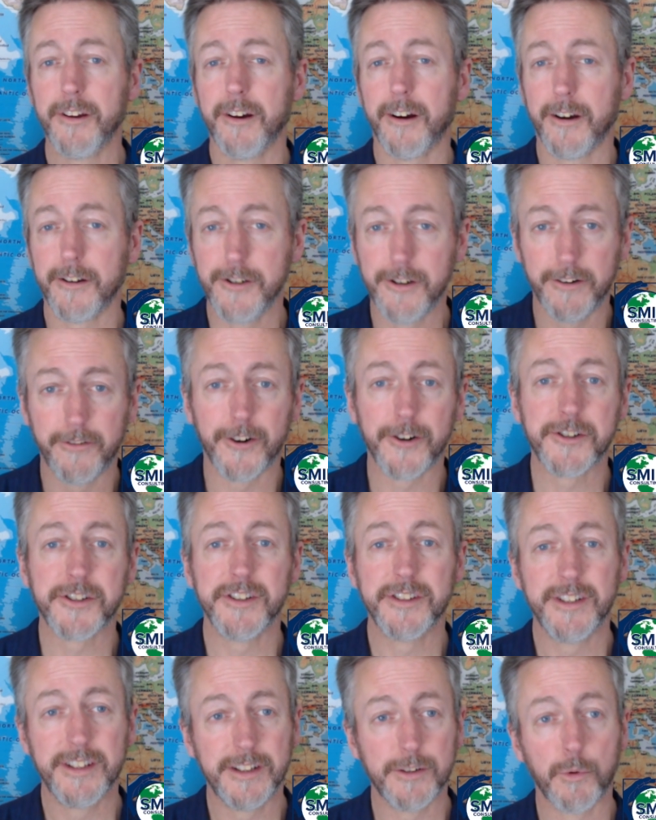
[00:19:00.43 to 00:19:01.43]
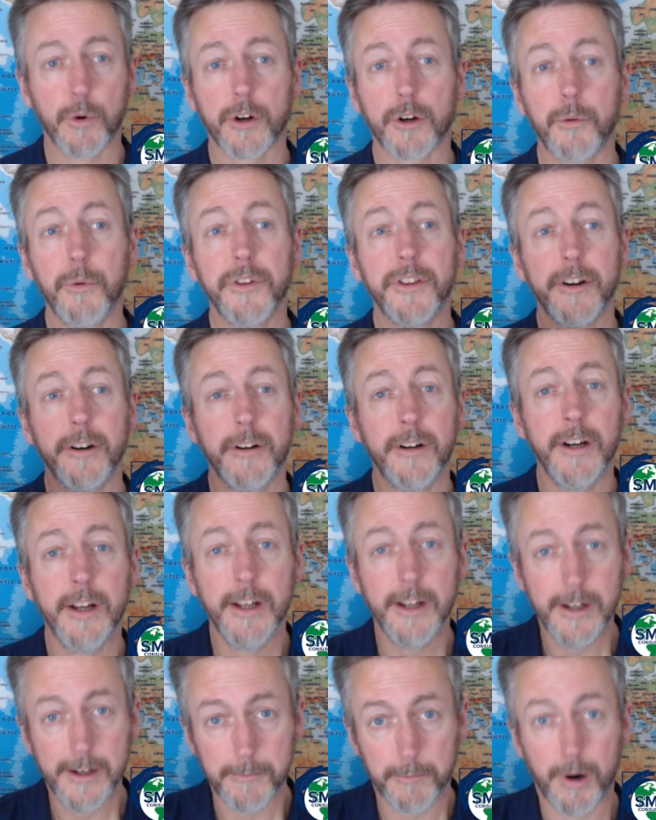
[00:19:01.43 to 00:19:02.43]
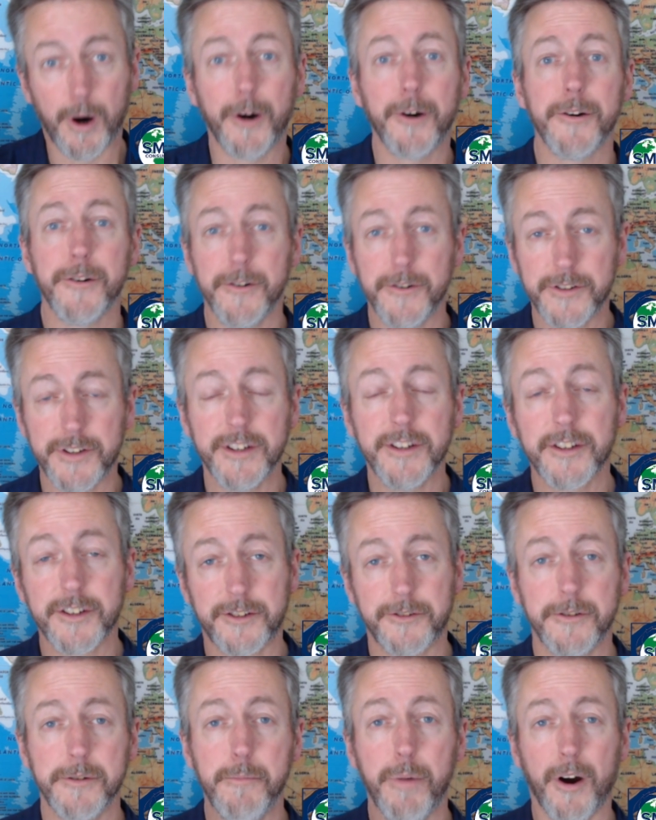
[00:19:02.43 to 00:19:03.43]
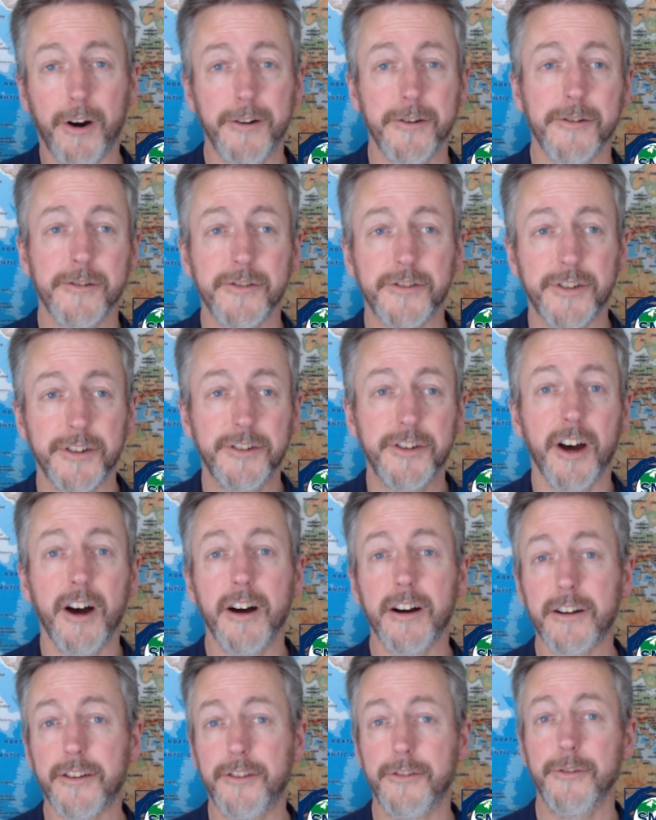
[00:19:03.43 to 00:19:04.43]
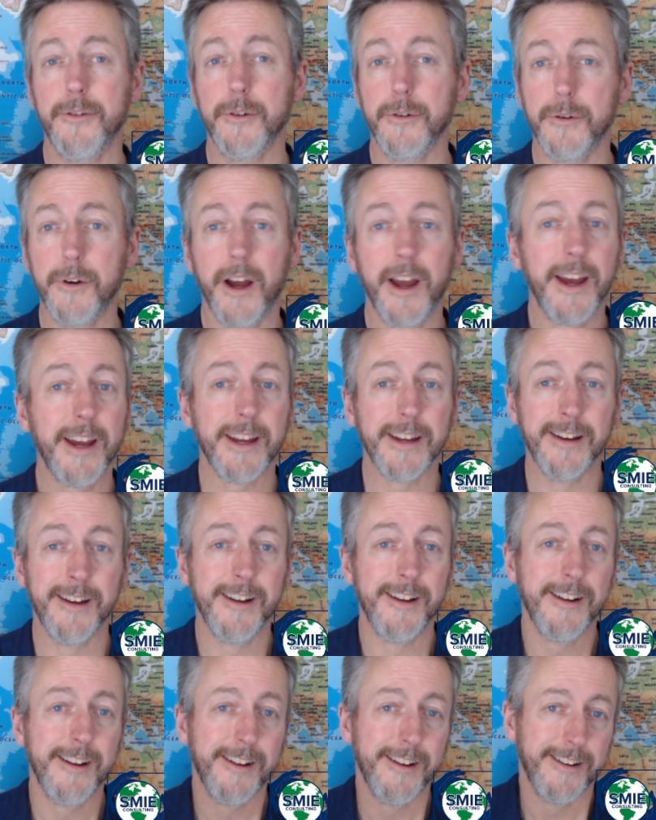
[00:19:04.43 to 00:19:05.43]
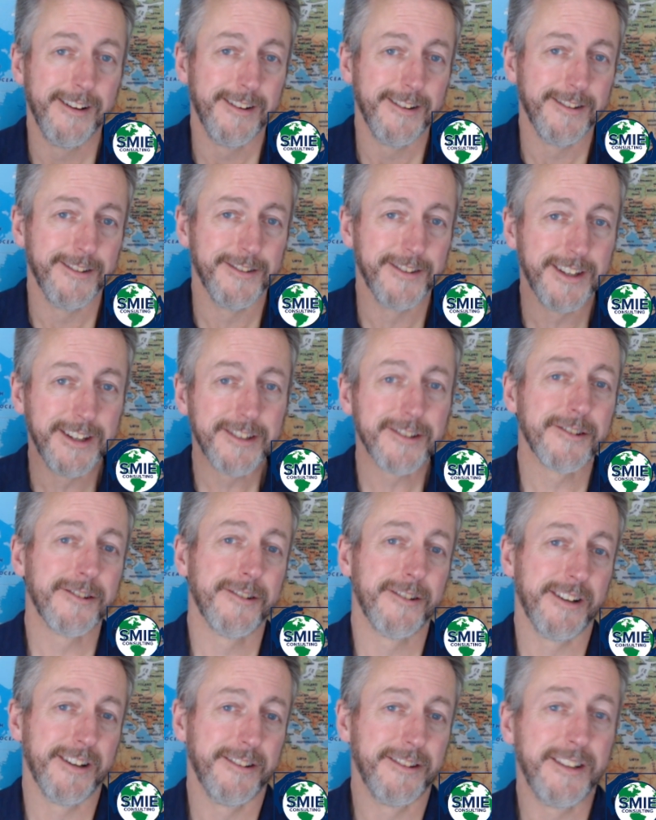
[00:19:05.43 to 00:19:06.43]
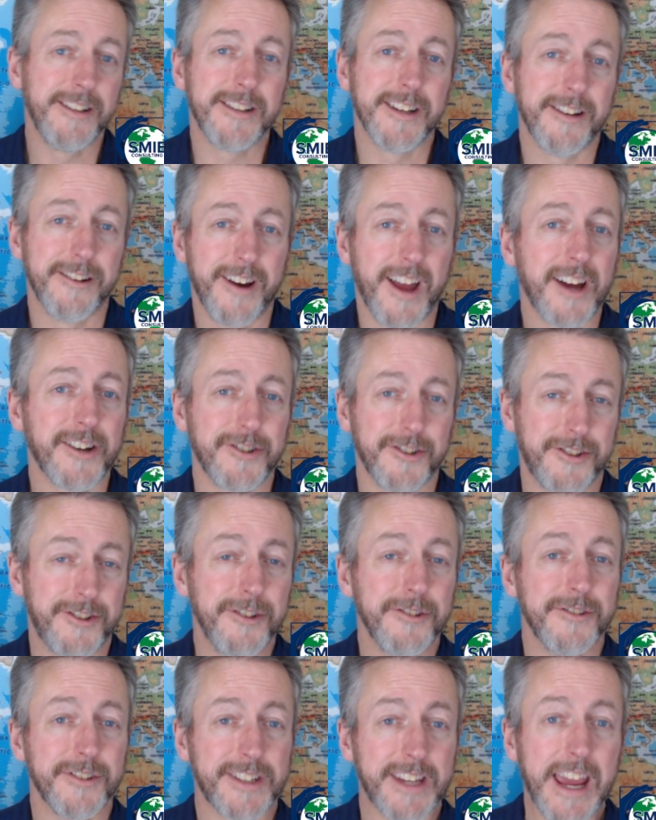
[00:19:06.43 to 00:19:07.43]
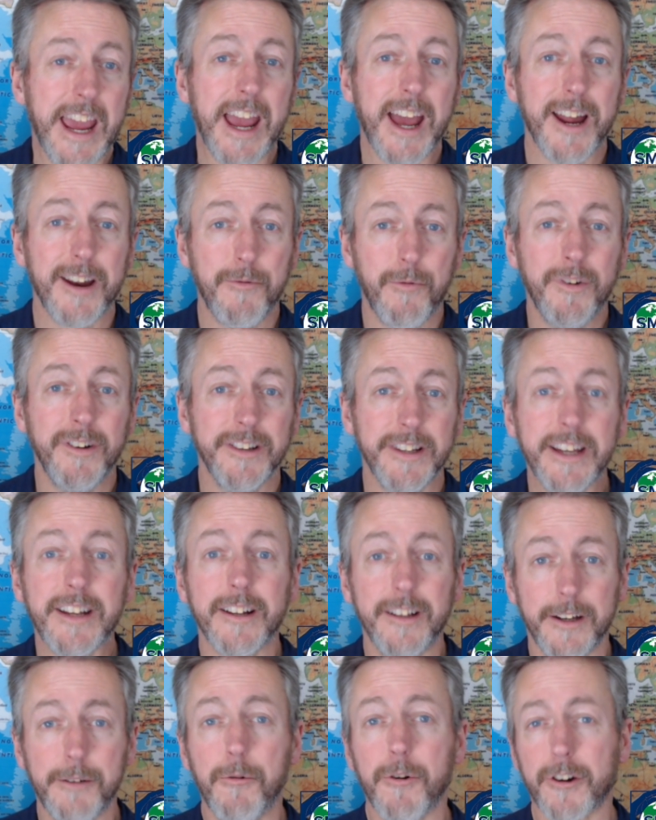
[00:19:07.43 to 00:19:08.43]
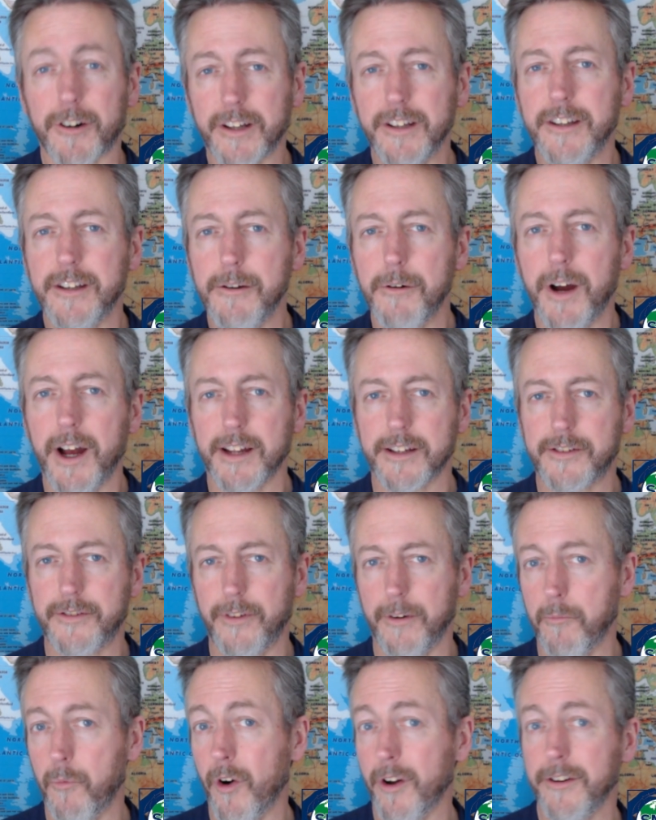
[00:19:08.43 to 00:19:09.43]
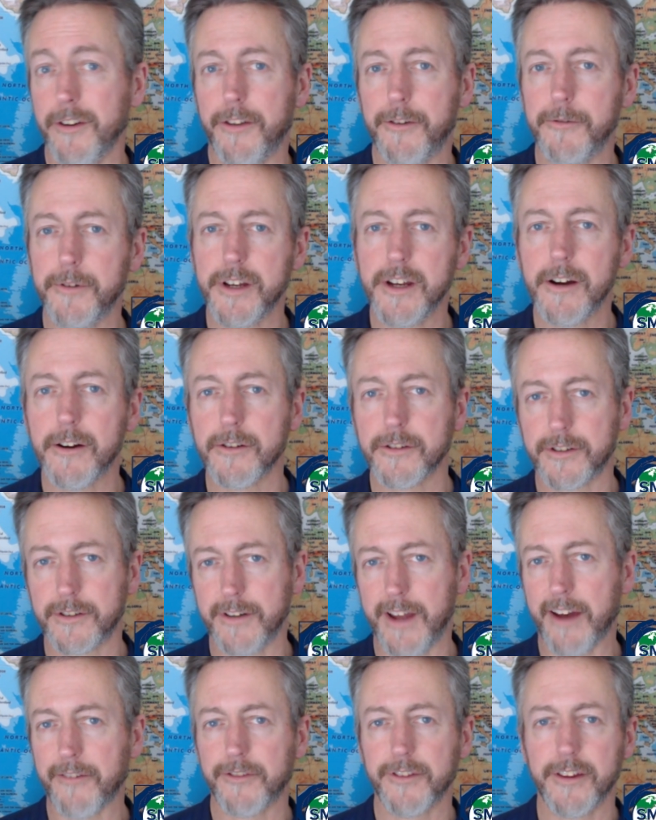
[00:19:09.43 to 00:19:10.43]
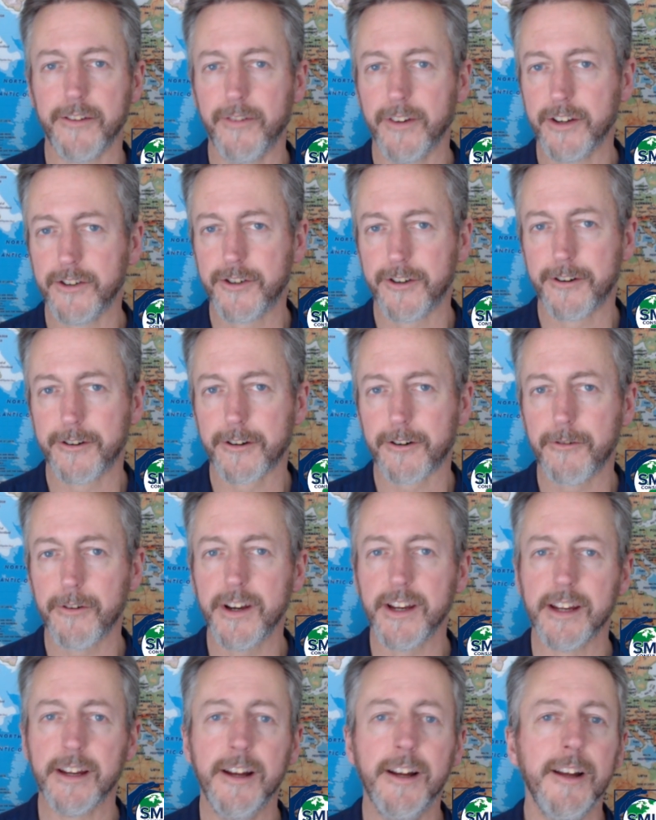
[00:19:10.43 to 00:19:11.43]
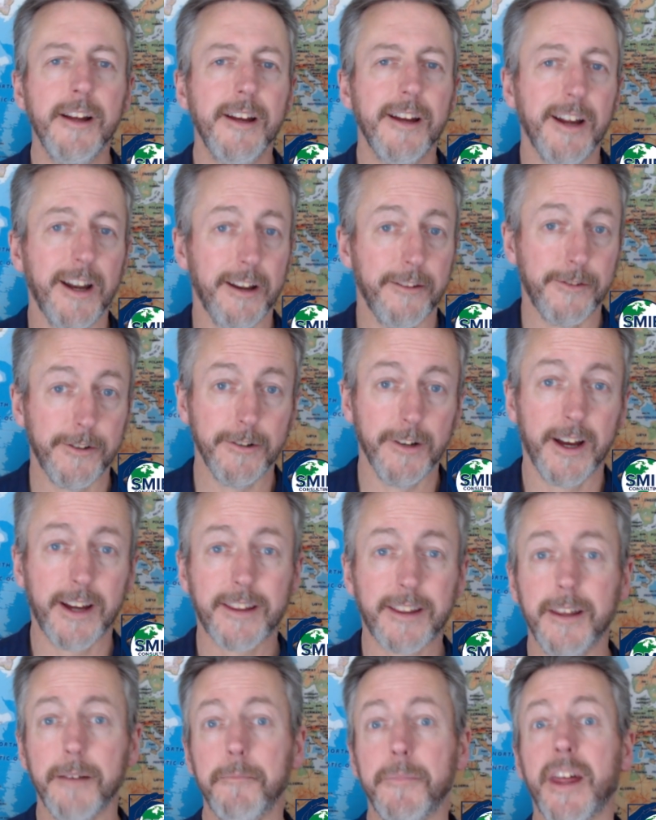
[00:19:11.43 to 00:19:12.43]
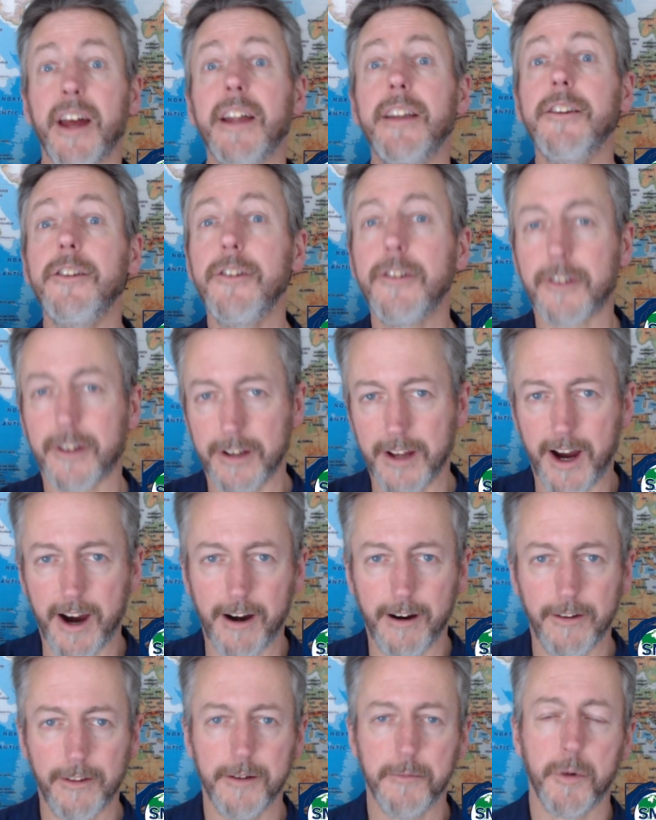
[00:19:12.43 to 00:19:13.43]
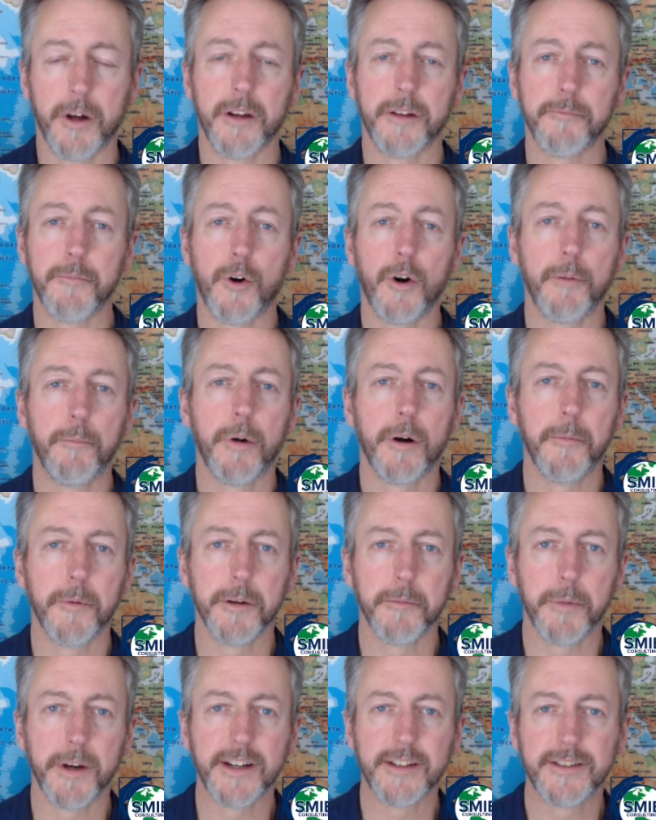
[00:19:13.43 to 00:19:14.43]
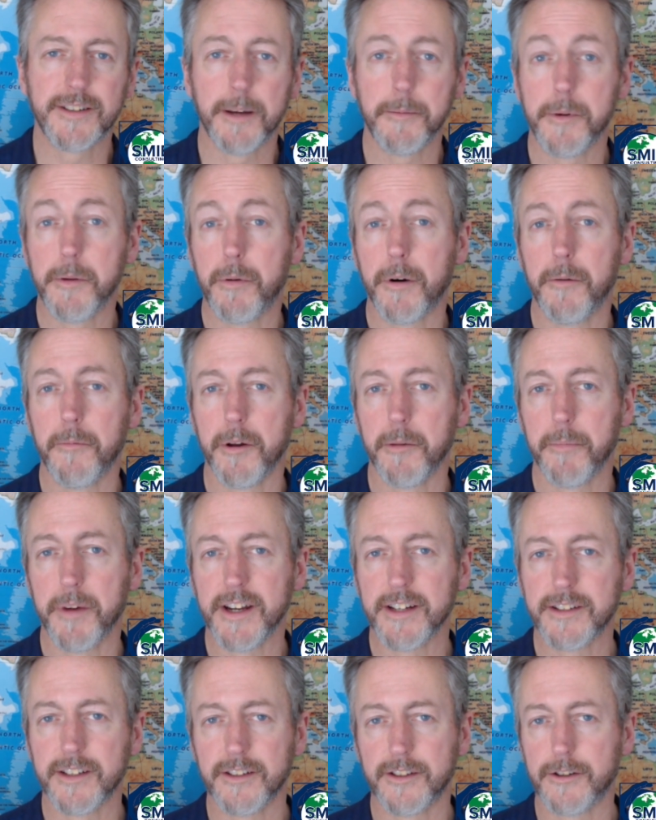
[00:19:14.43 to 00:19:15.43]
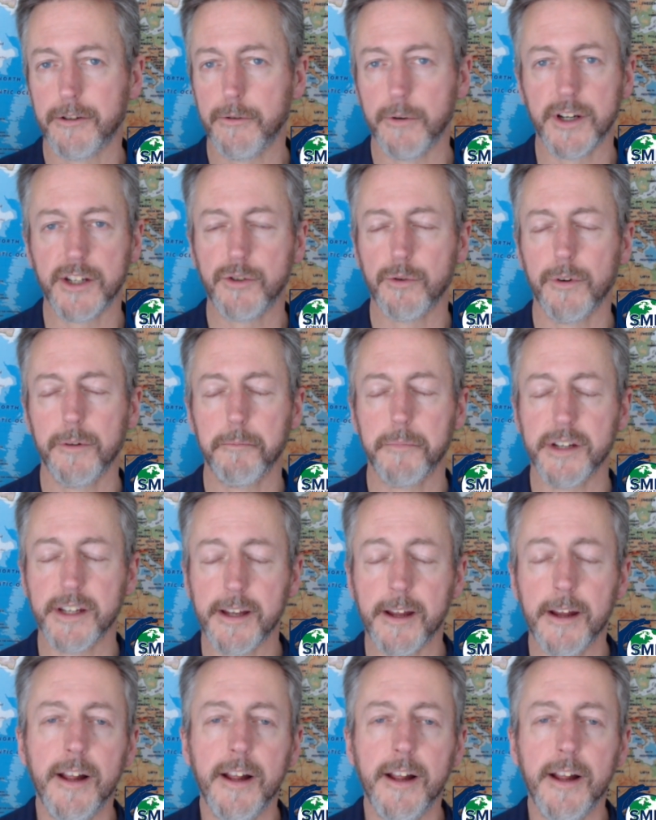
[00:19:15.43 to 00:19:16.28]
universities need to work with their partners, industry partners, to talk through, hey, these international students can legally work in the U.S. from 1 to 3 years after they finish their degree. And if you like them, then you can hire them on a more permanent basis, semi-permanent basis through H-1B.